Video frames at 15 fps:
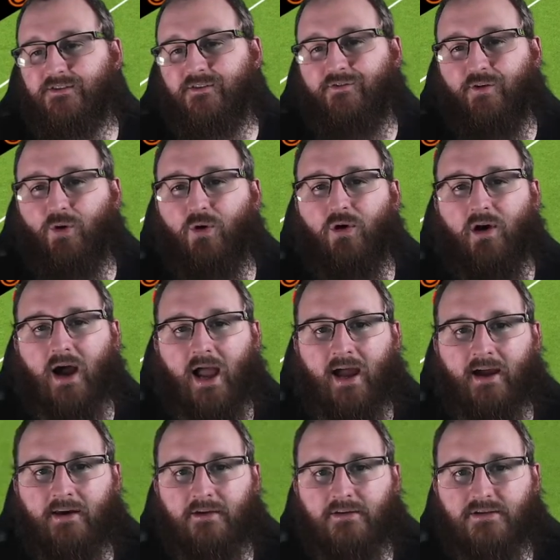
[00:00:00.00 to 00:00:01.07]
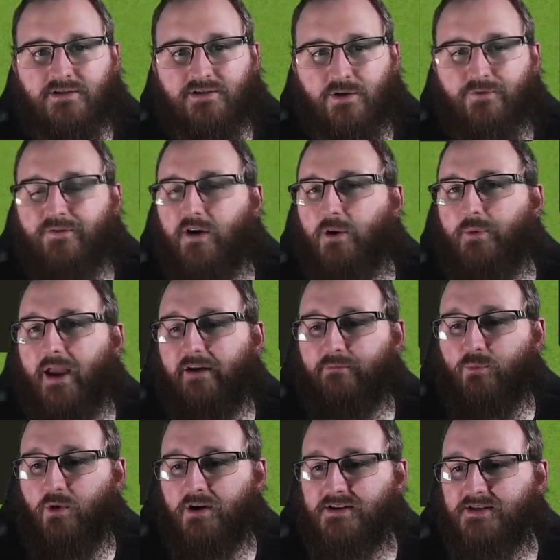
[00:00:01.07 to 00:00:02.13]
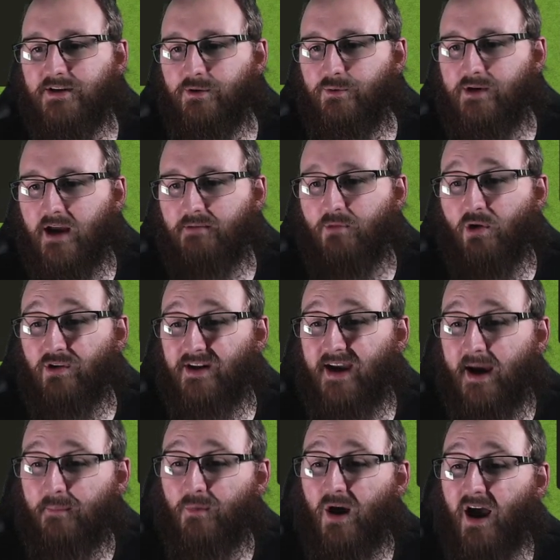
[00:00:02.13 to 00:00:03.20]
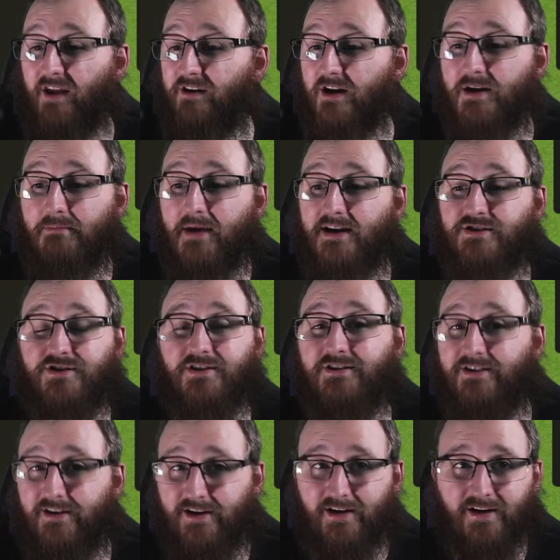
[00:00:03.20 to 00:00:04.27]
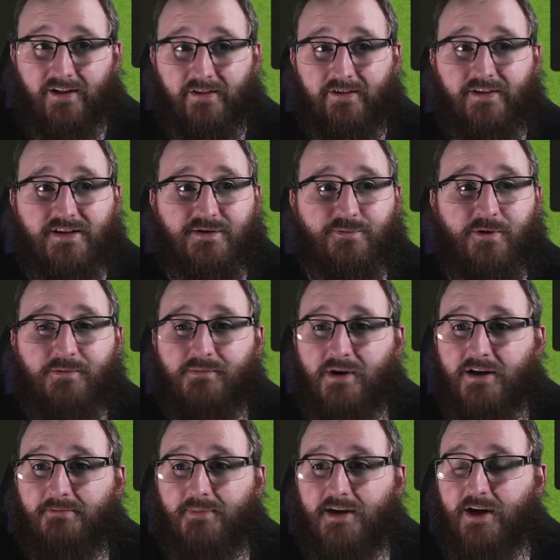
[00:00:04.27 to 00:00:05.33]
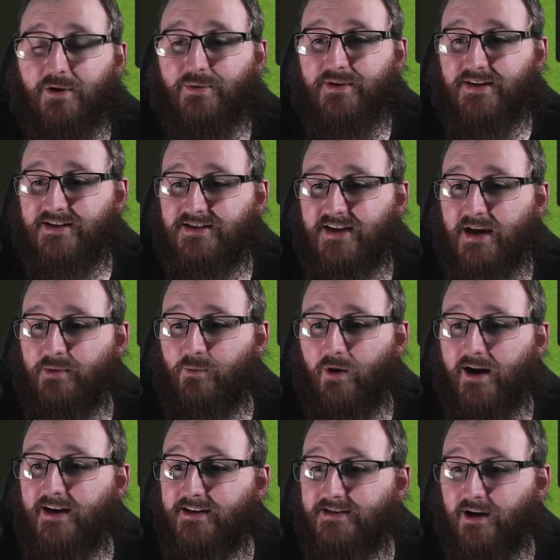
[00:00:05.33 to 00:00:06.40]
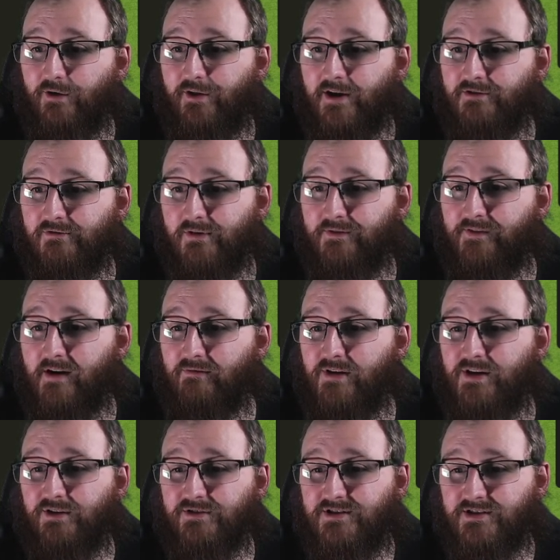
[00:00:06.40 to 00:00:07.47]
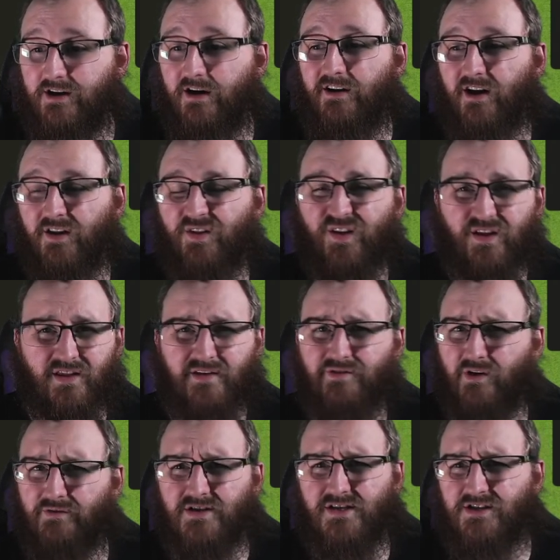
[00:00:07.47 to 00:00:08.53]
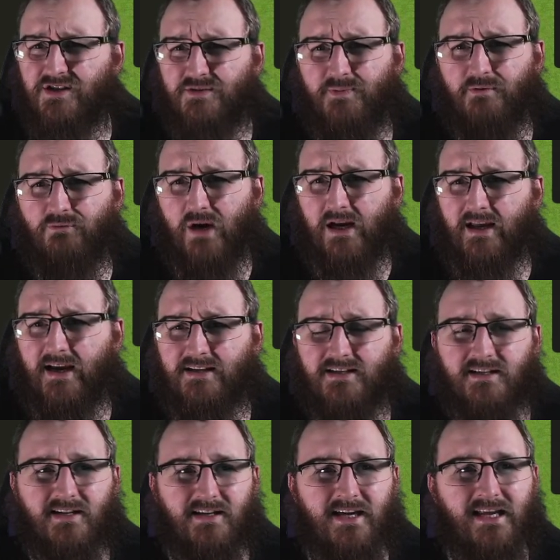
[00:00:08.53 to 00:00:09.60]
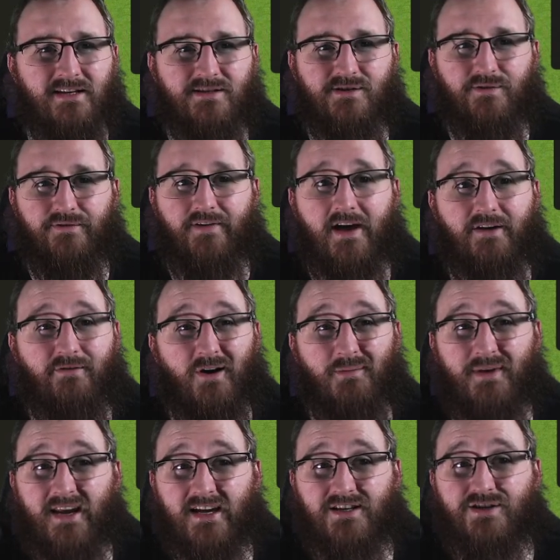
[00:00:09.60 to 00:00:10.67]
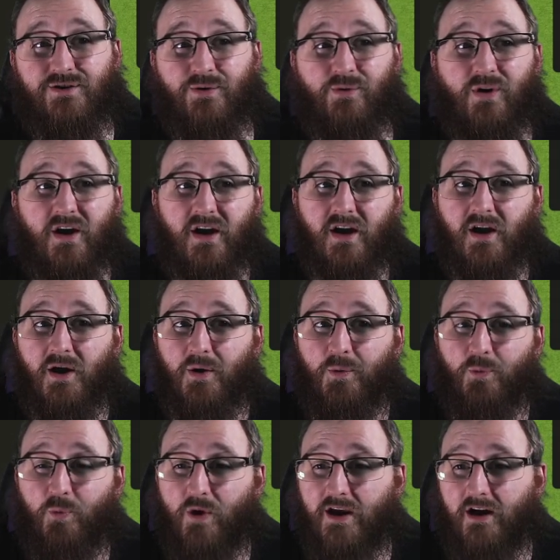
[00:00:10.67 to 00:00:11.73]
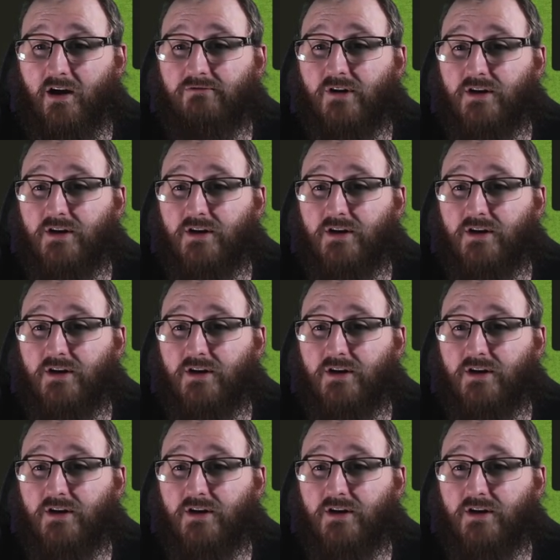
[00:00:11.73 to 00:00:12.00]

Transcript: four, and so far we haven't won a single game on camera, and I imagine this one might be going the same way. Southend are a very good side. I think they've obviously just been relegated into the Vanarama National. We are a